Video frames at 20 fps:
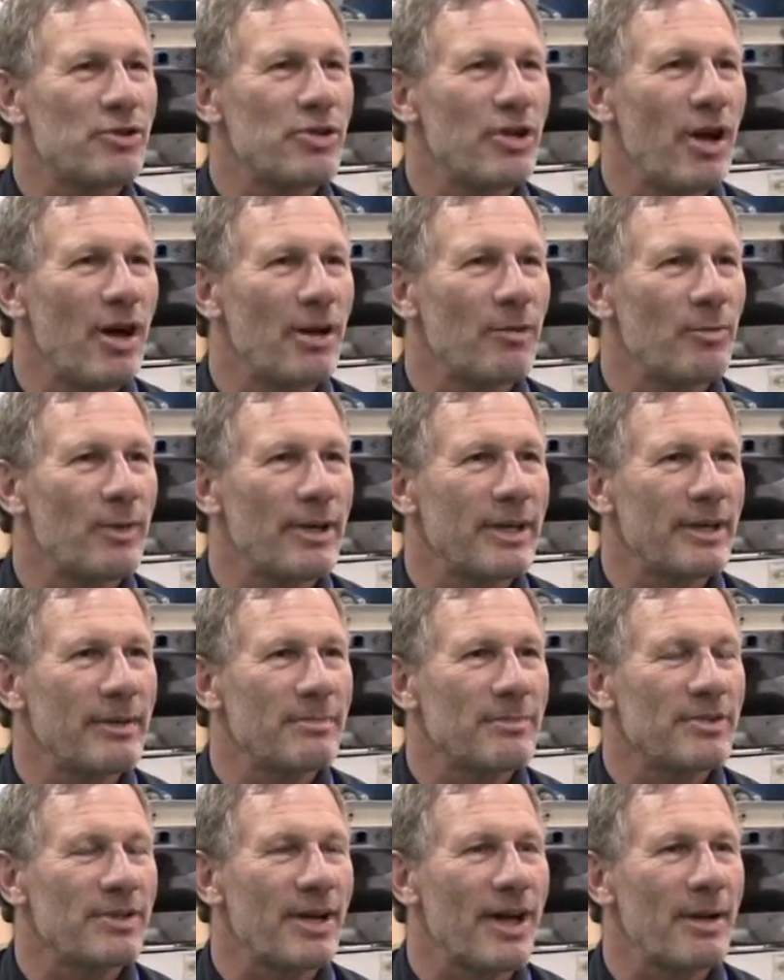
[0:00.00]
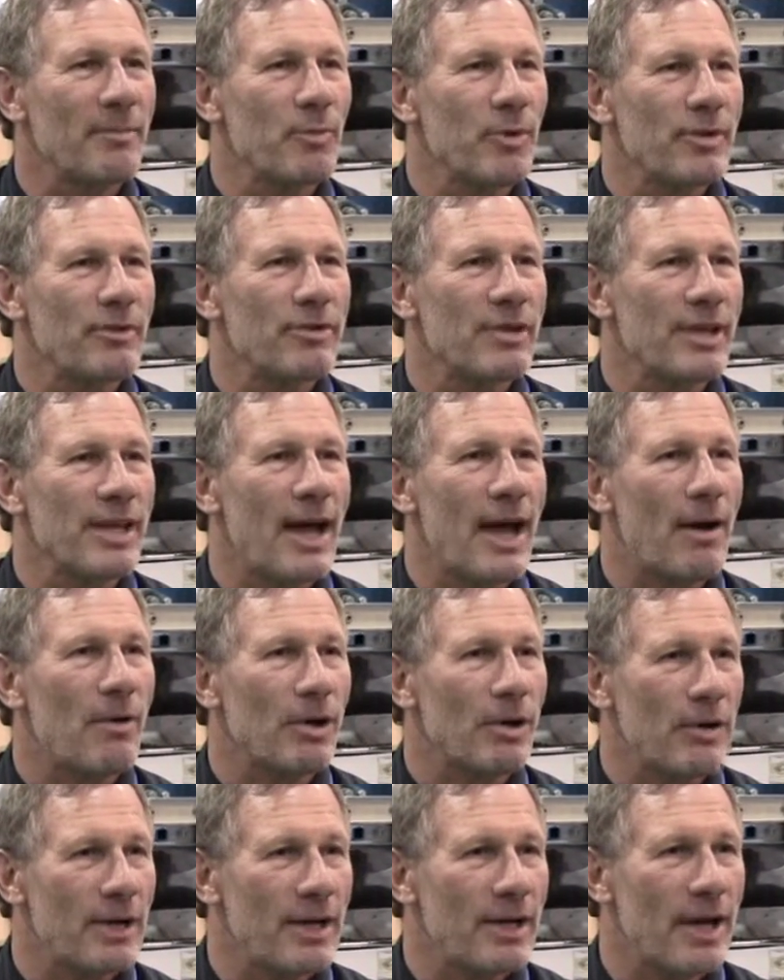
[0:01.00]
John Williams, and I'm with
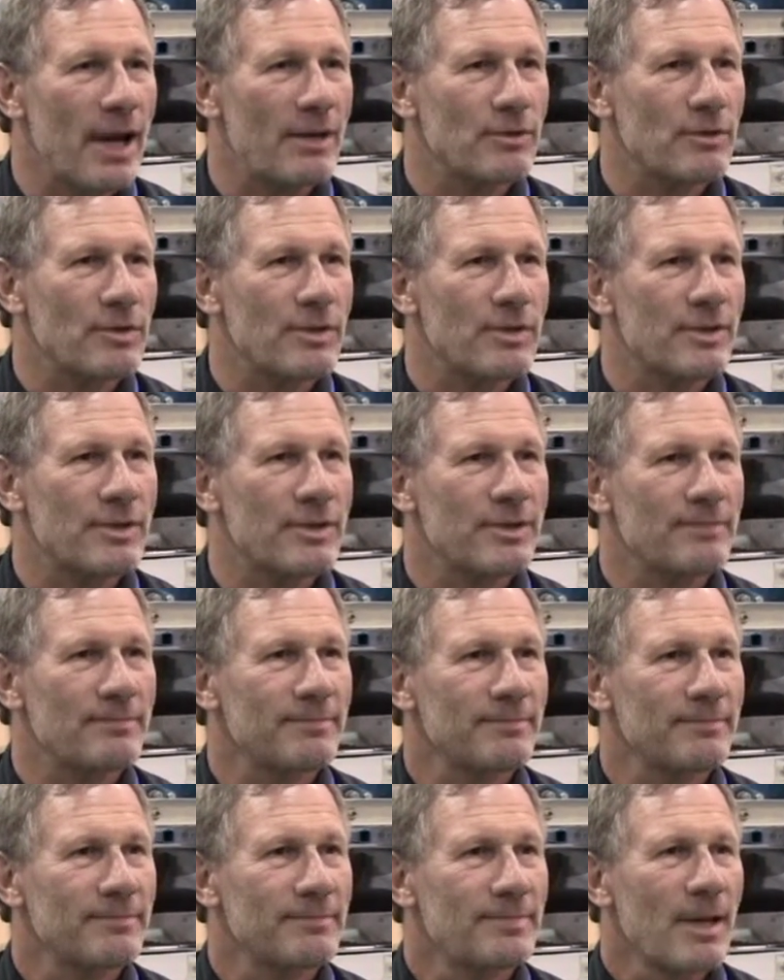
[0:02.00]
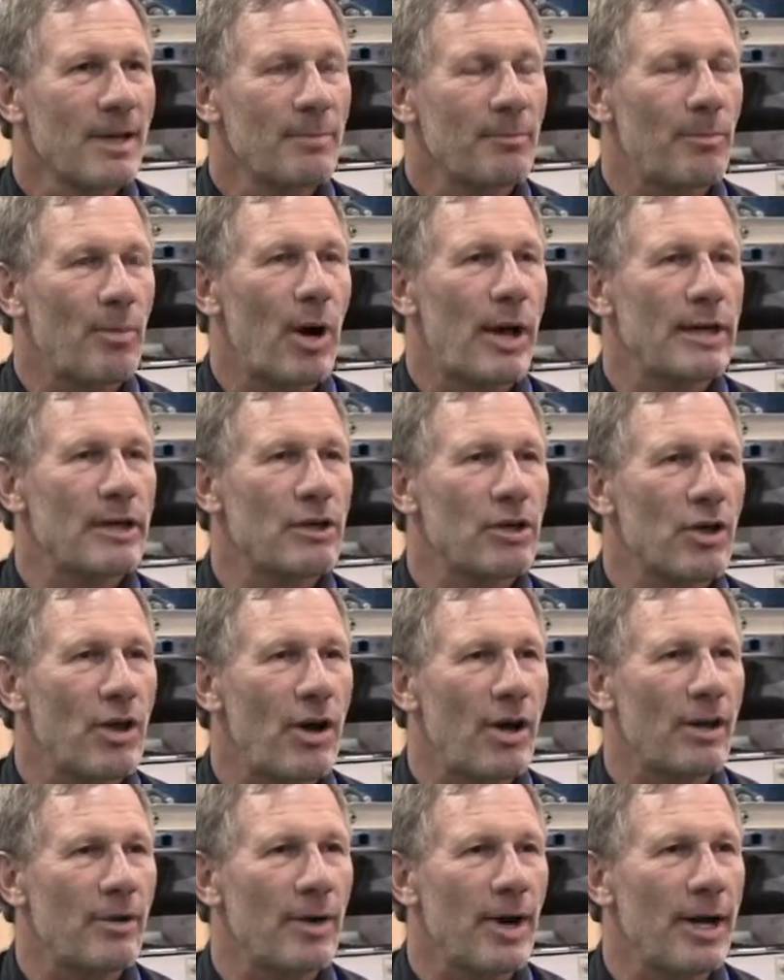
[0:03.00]
Tagawa Greenhouses, Brighton,
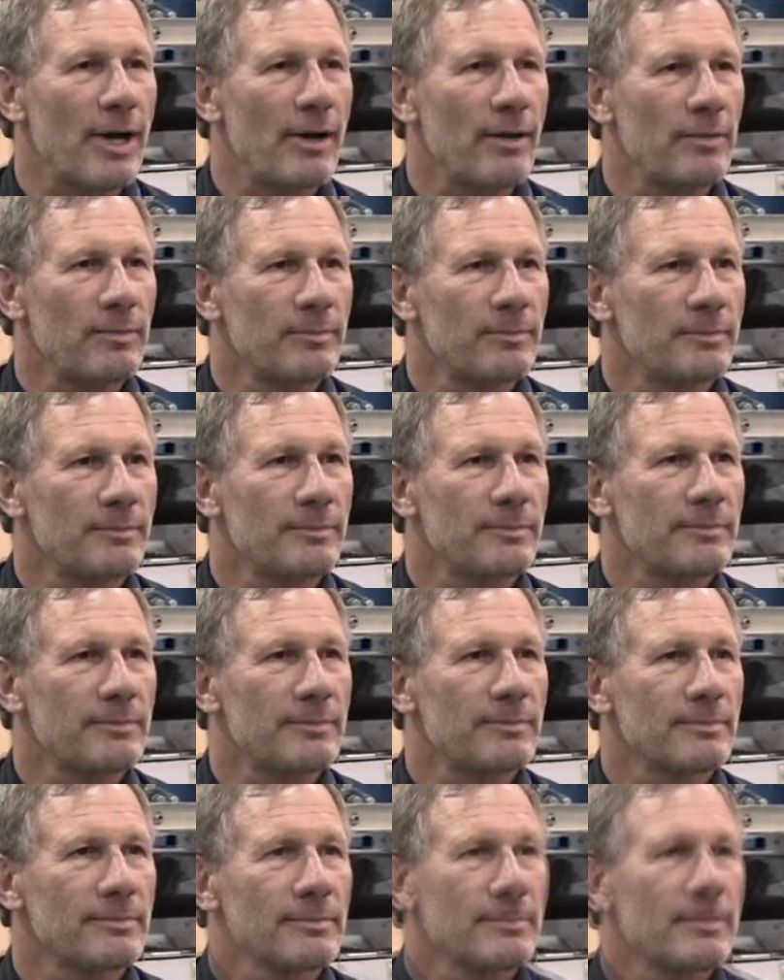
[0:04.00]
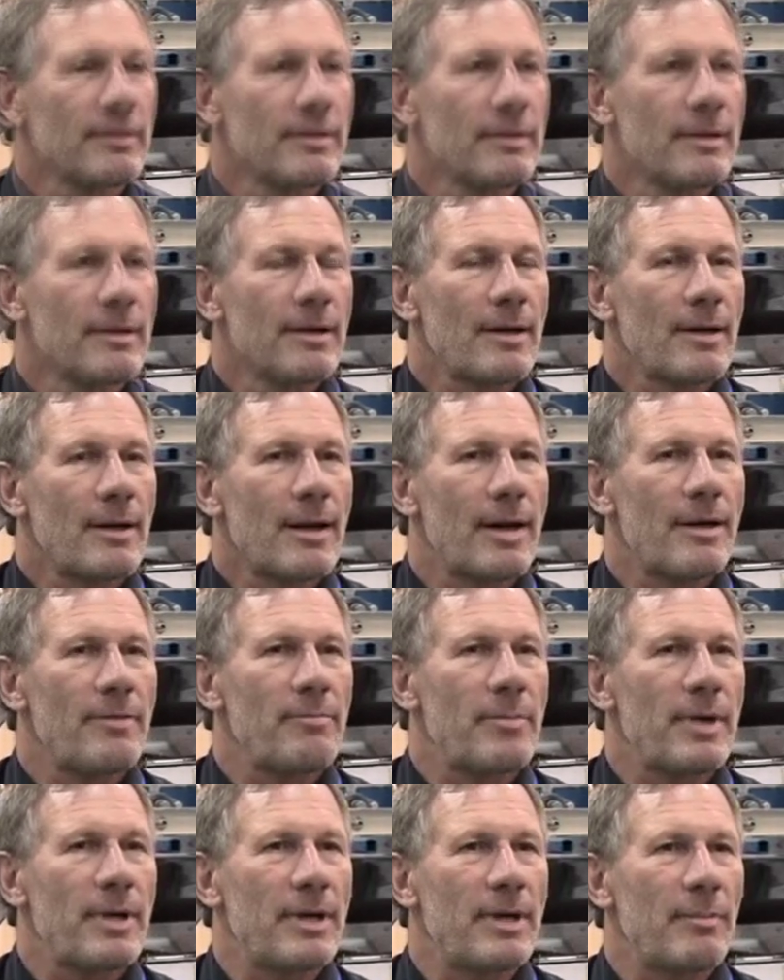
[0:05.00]
Colorado.
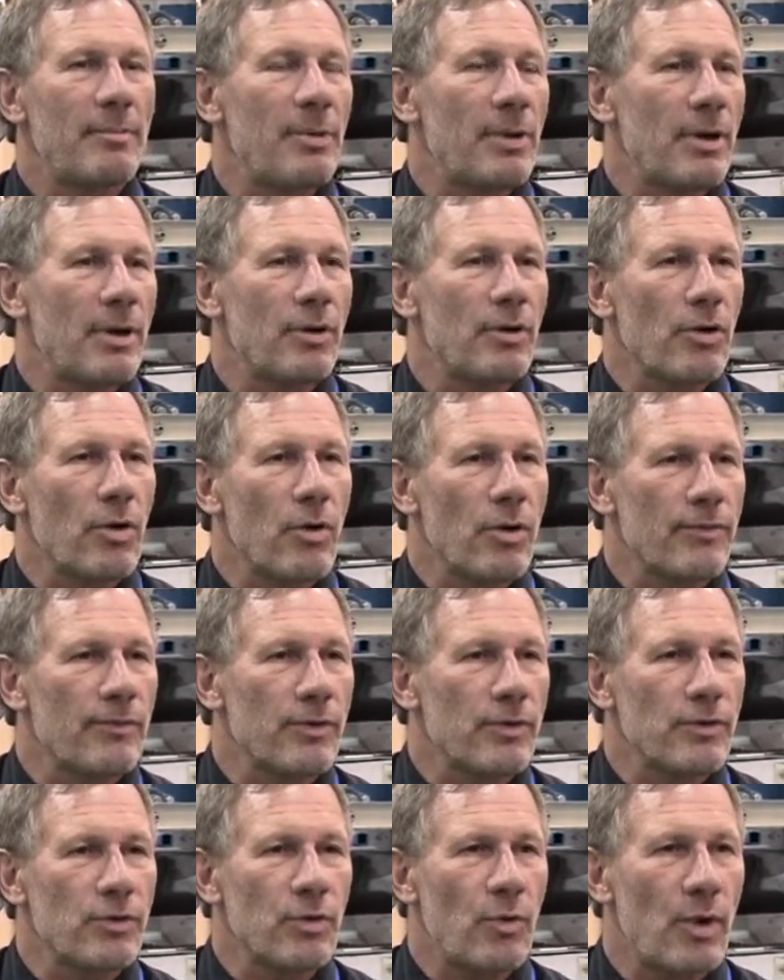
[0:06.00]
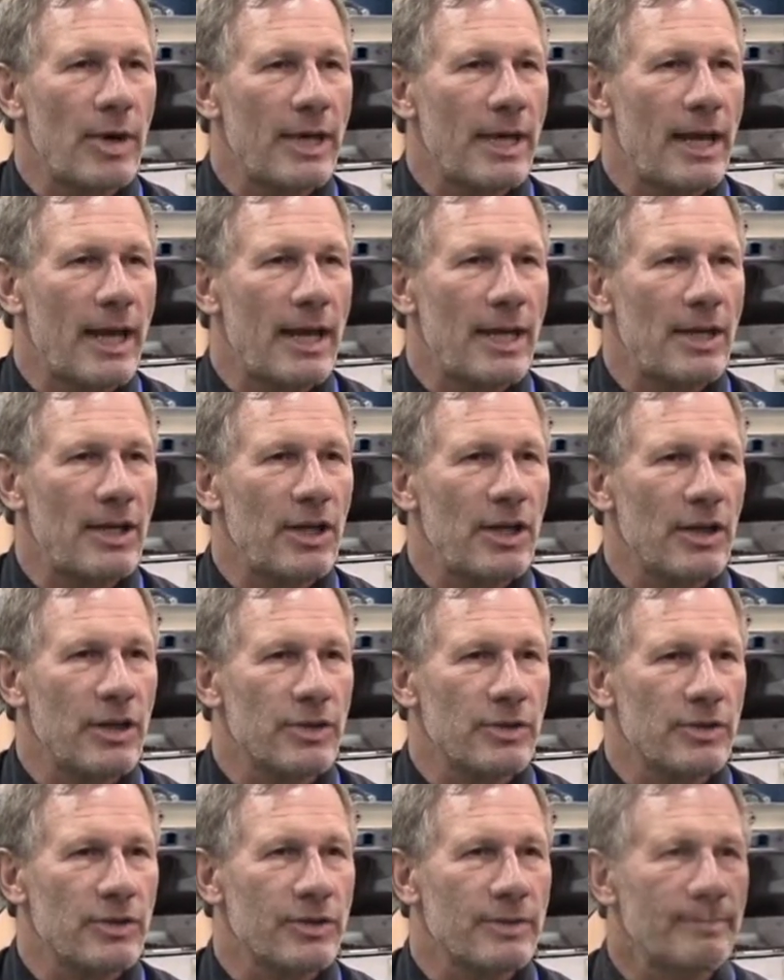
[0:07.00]
I've been a plug grower for 28
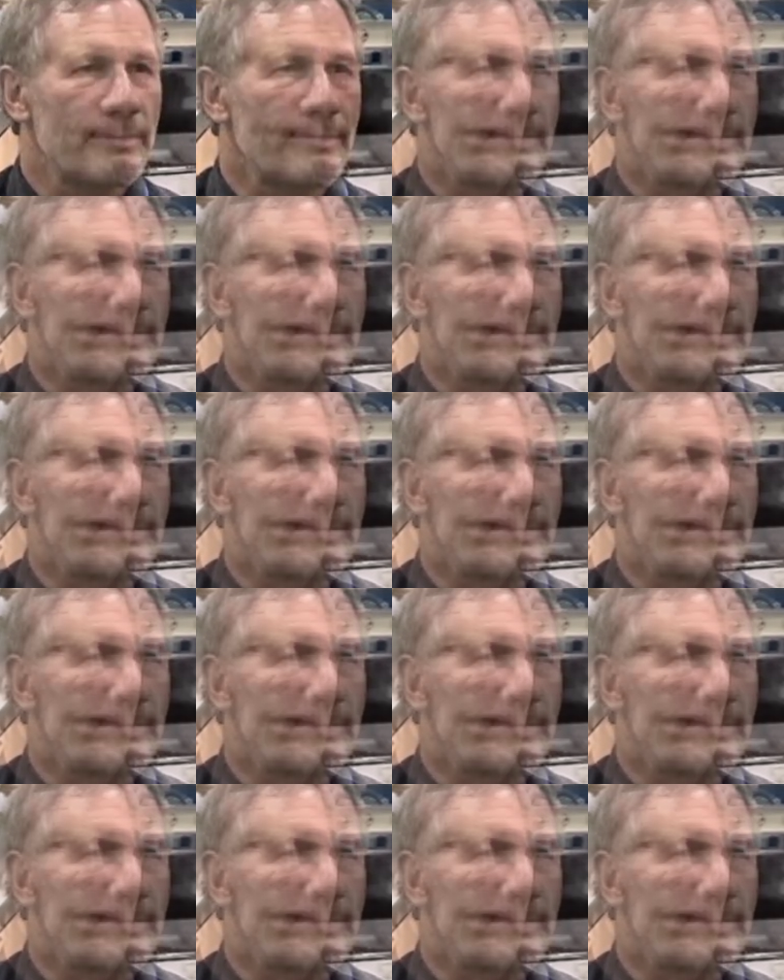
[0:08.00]
years.